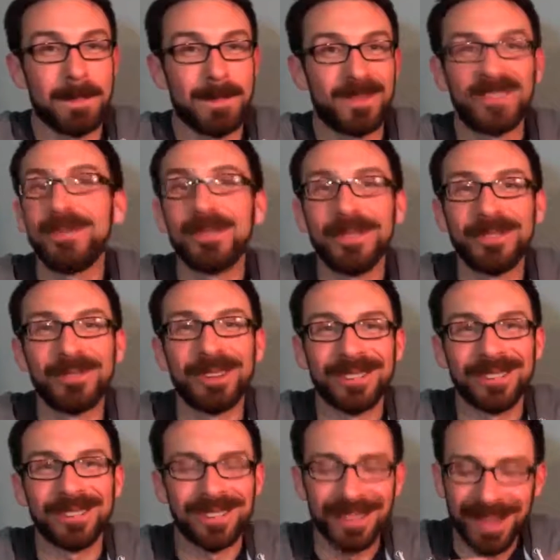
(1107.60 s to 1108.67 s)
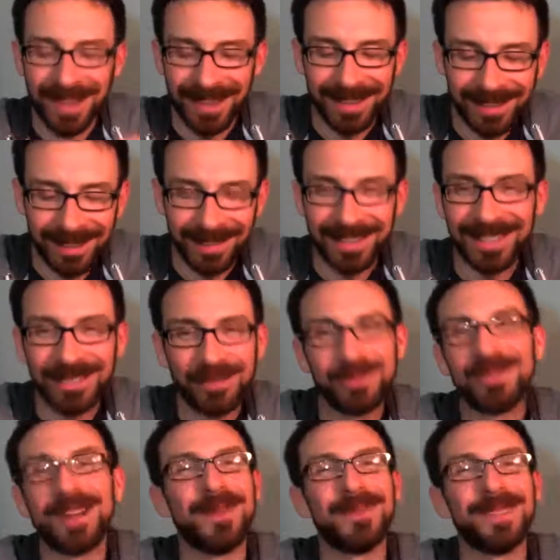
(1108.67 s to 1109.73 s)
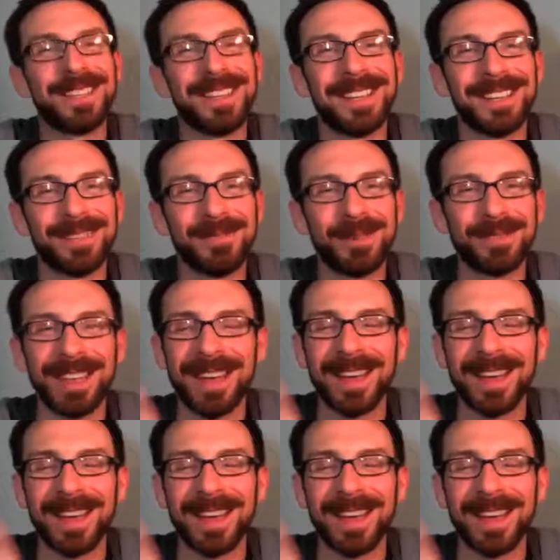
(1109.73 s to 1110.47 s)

Simple instructions. Nothing too complicated about